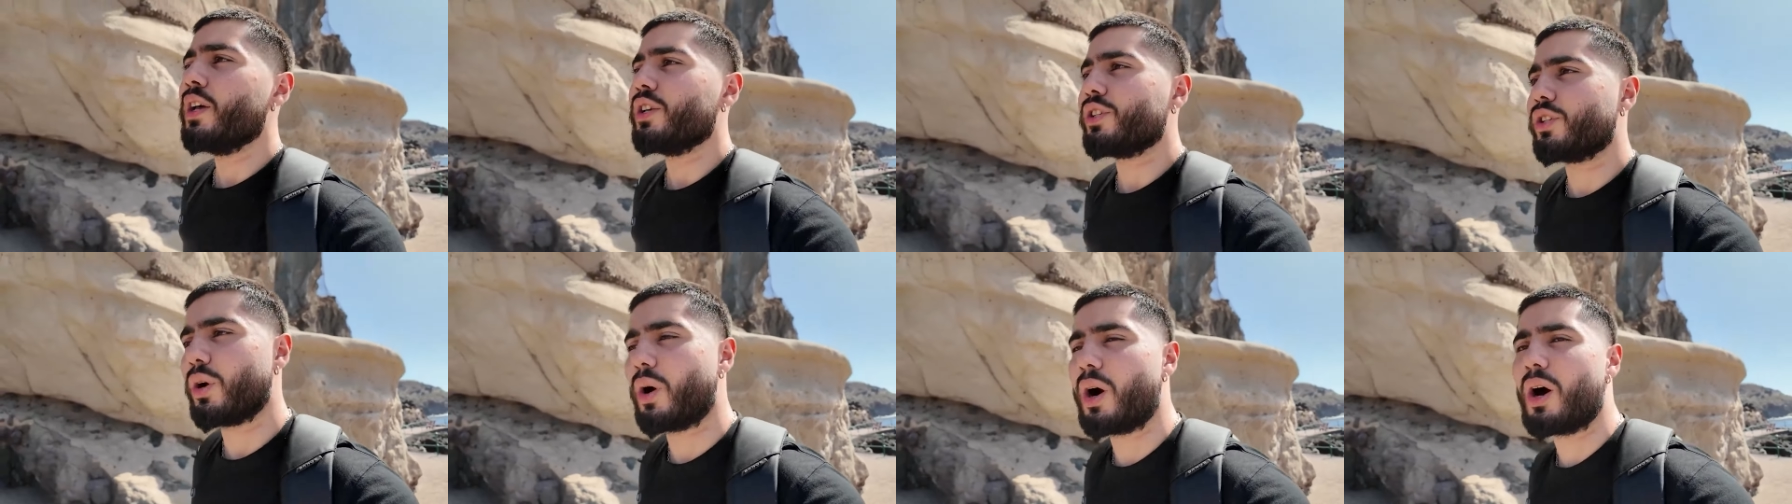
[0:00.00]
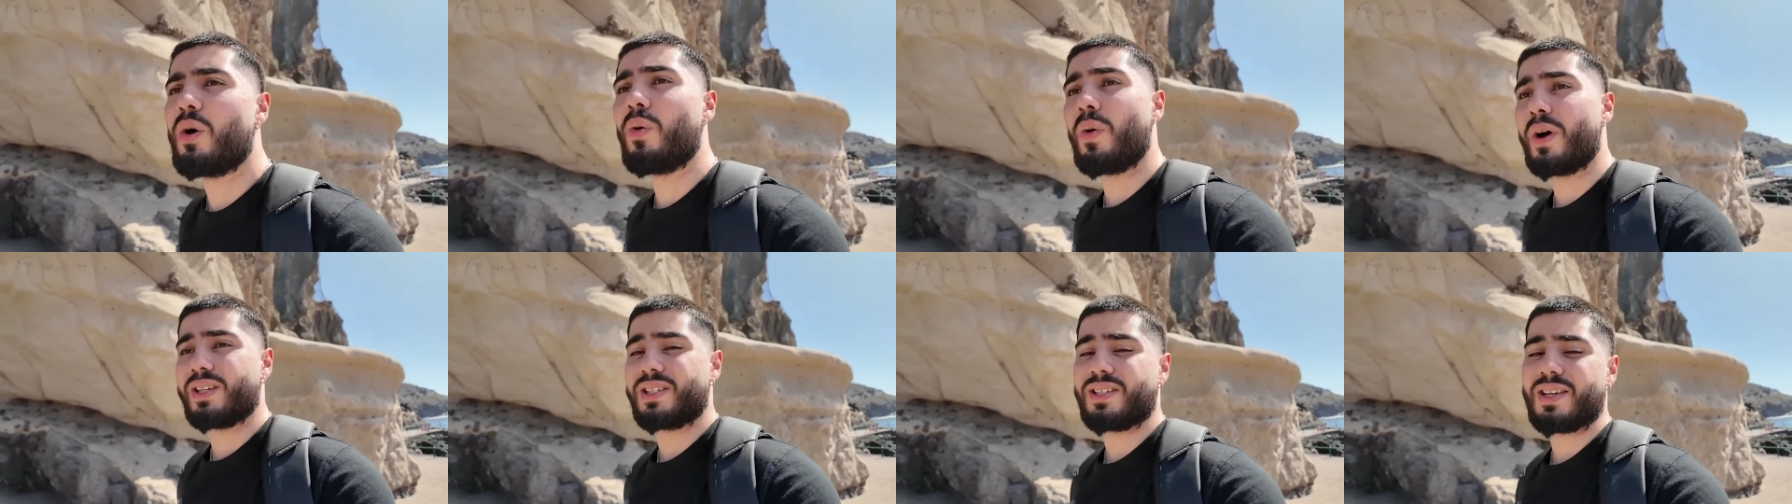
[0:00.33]
So
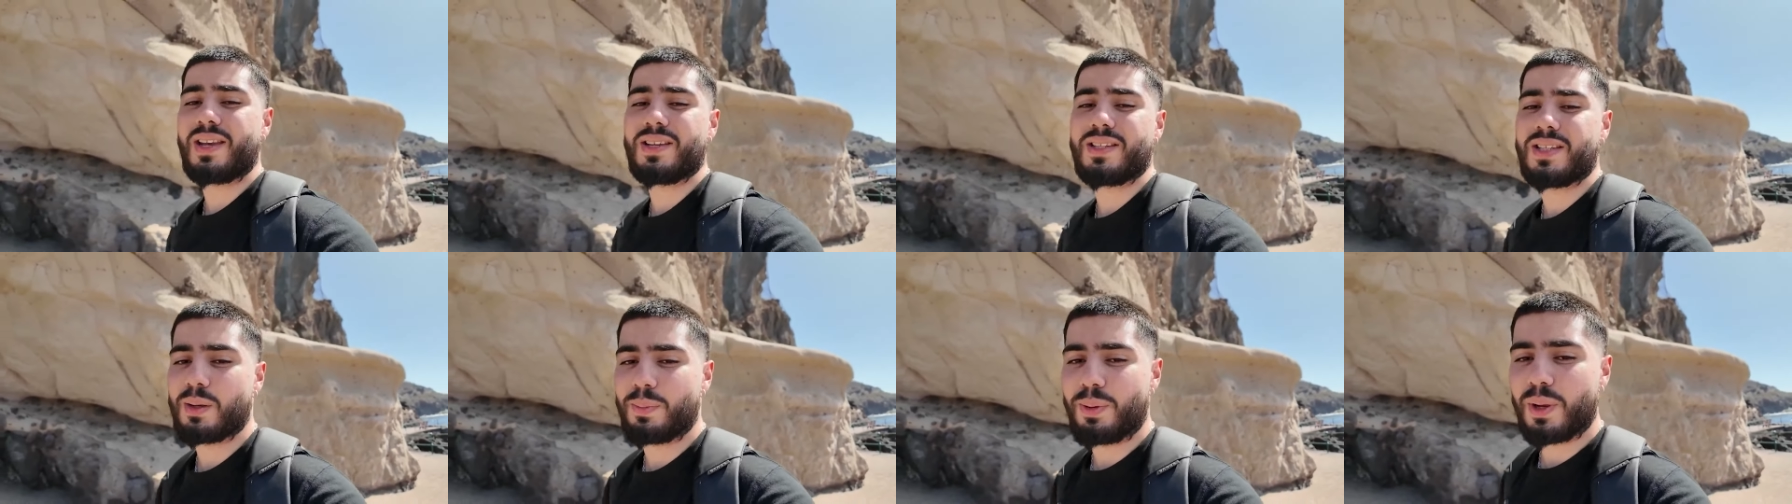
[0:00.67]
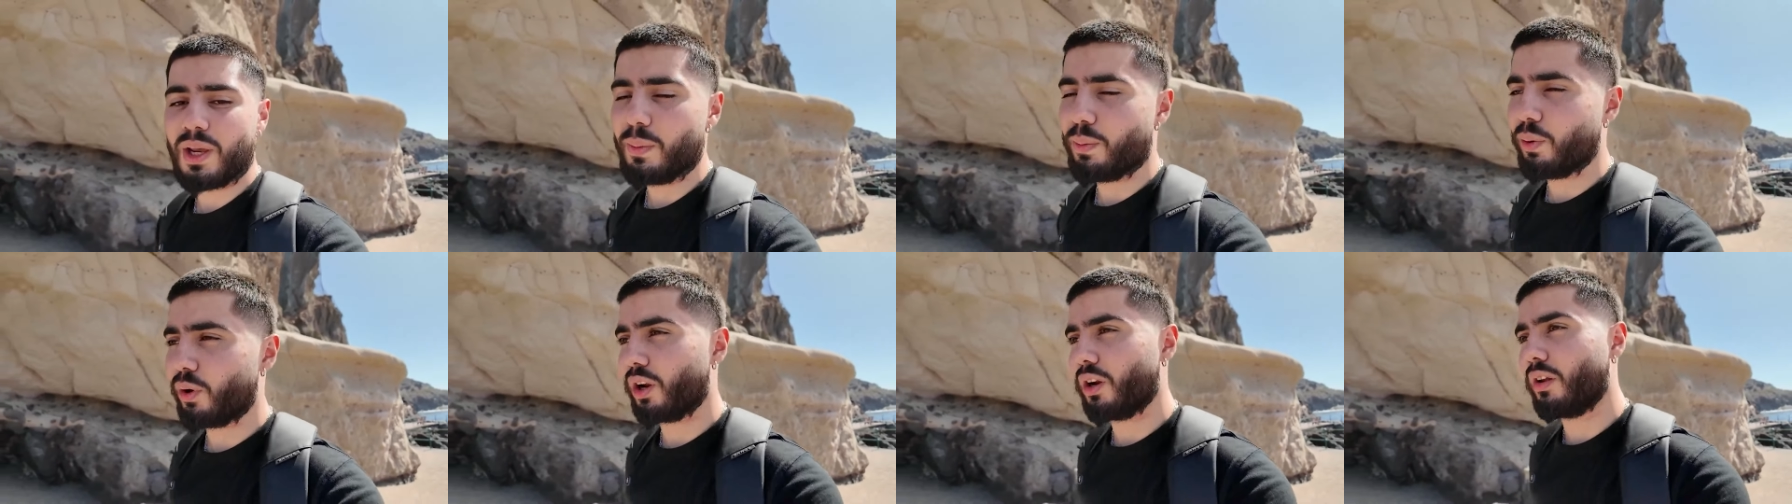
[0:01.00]
I always say to
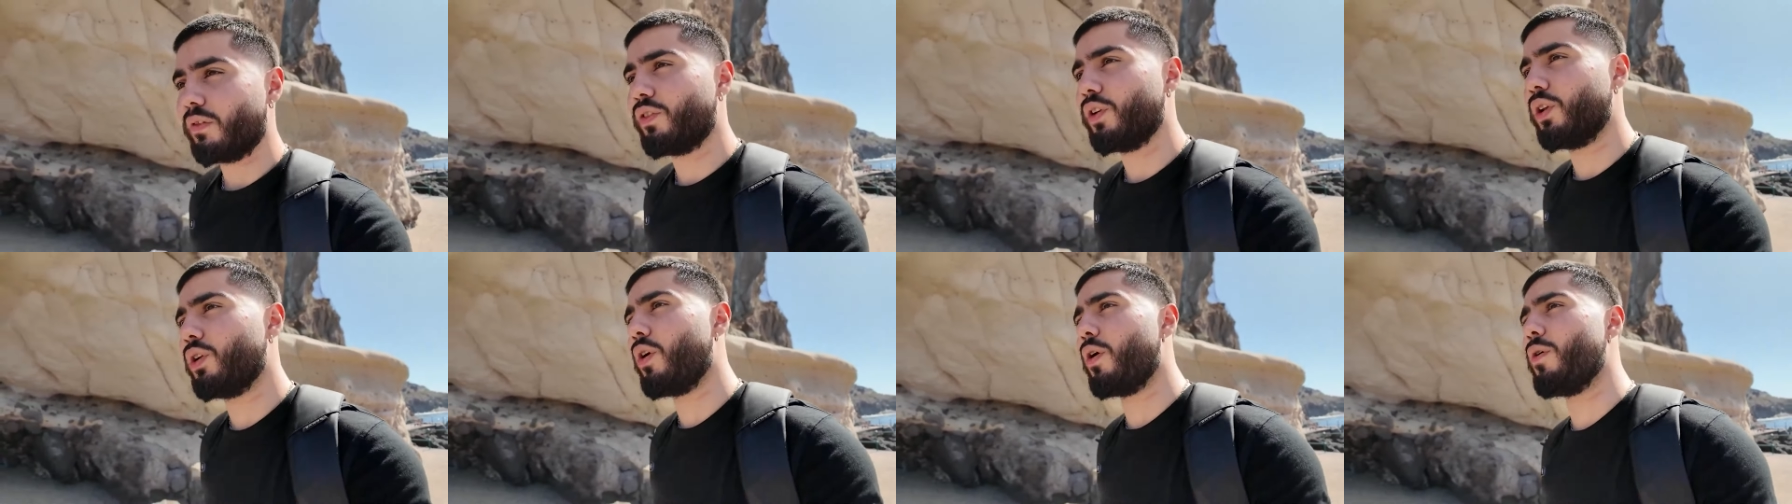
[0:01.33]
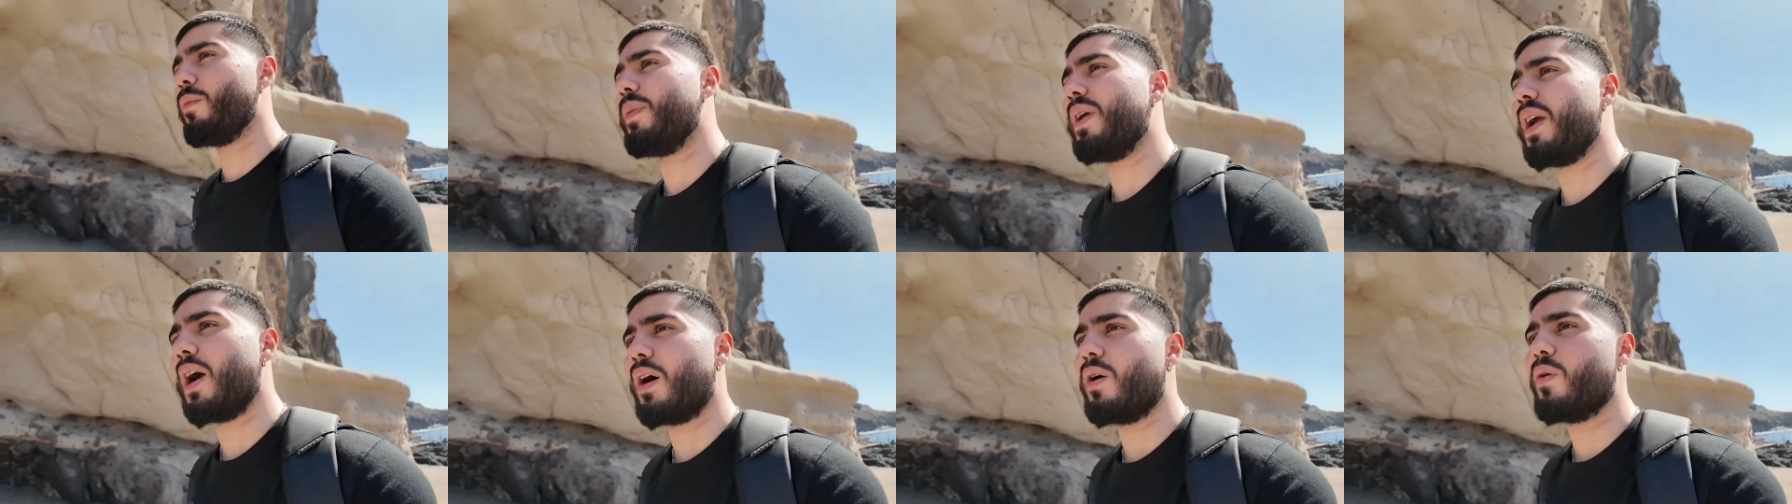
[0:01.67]
people, and if you know
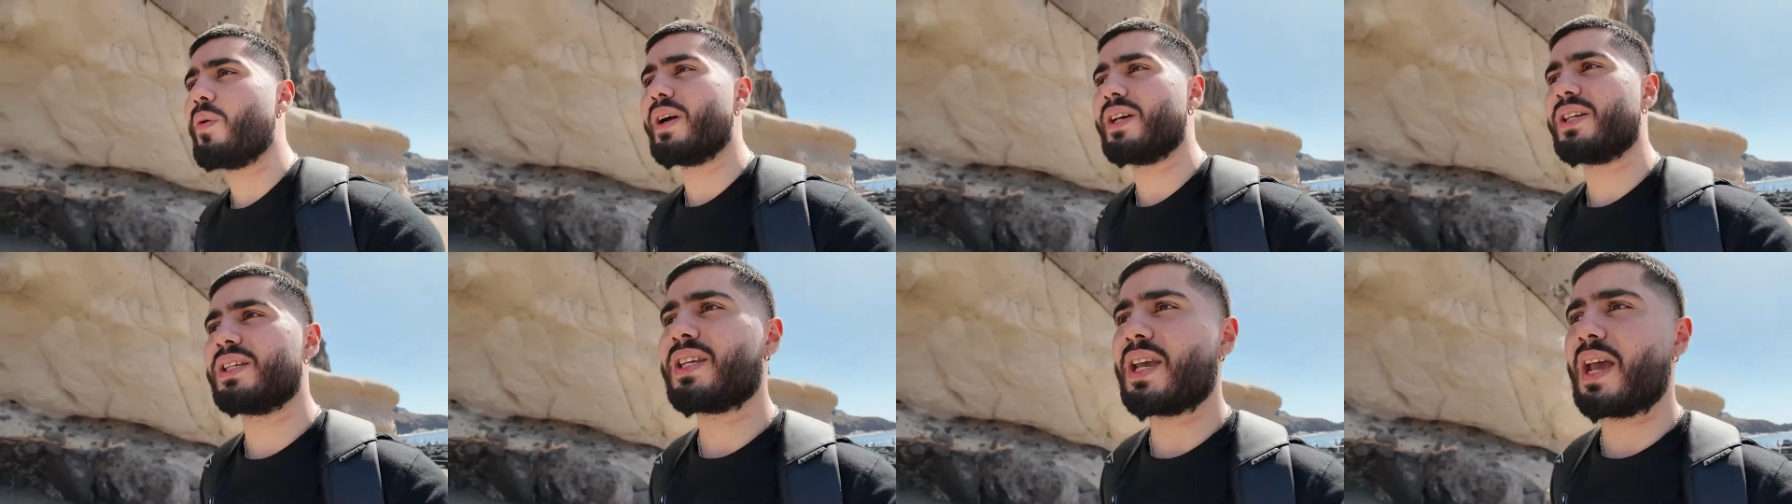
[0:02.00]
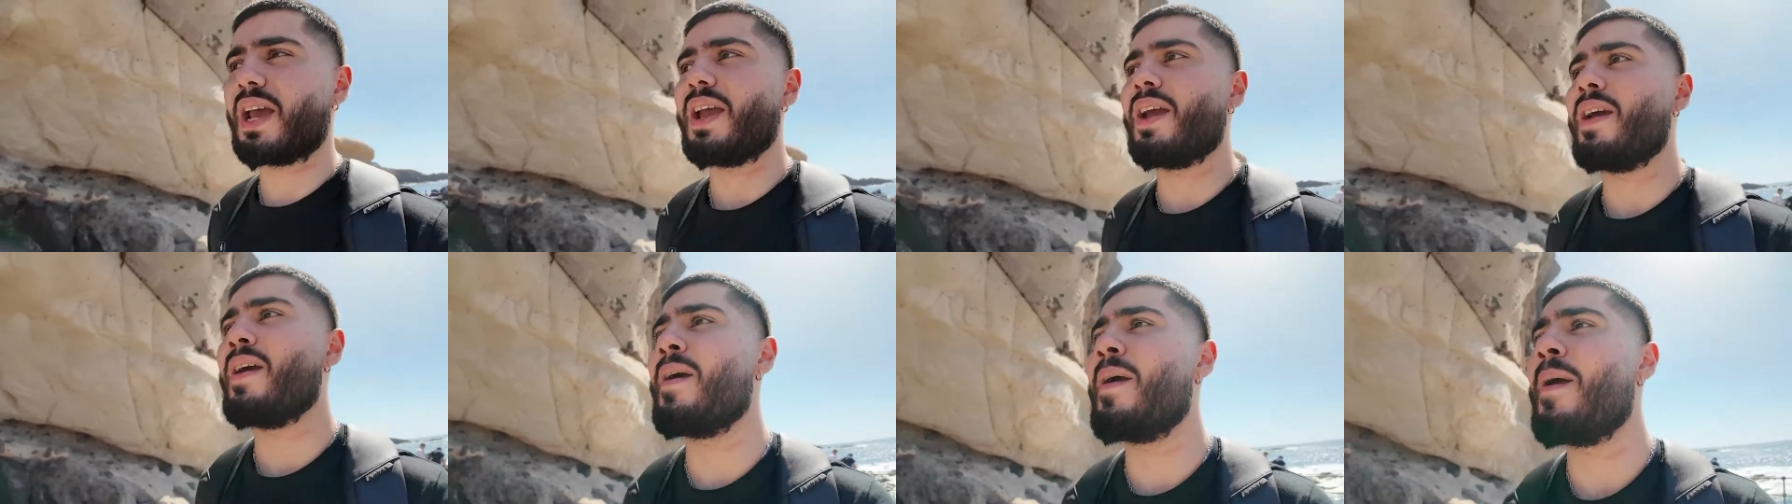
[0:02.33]
me, I always
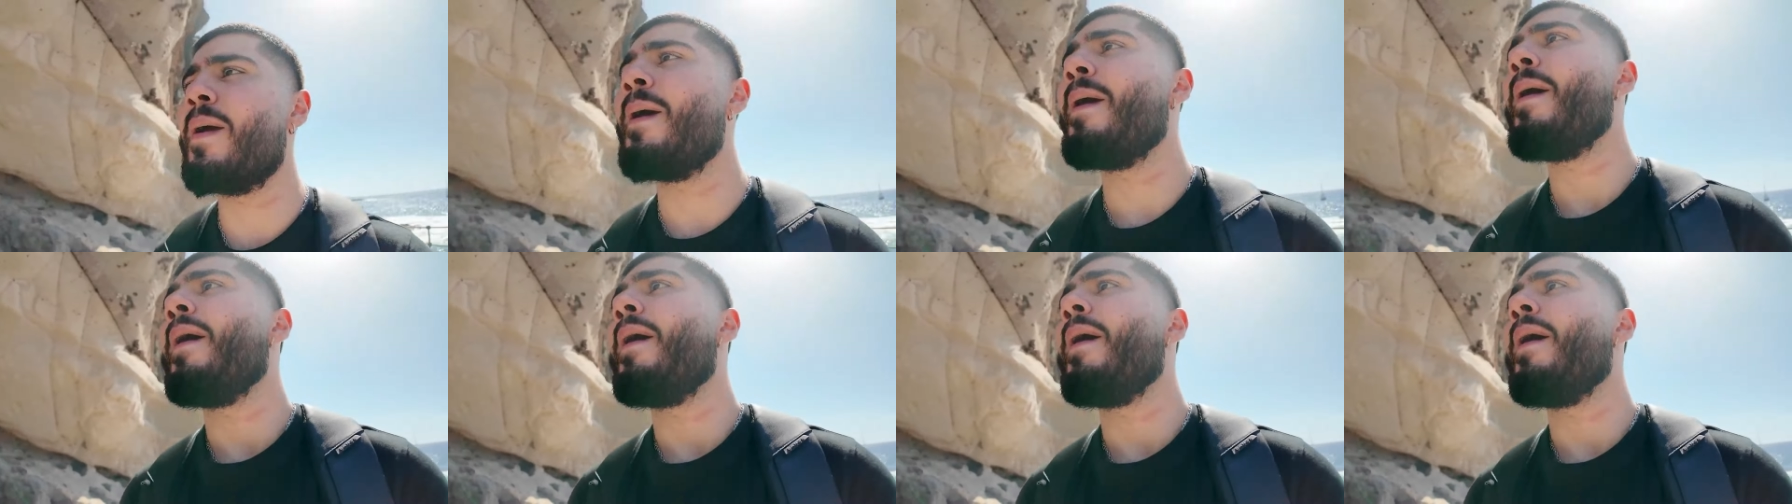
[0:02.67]
say,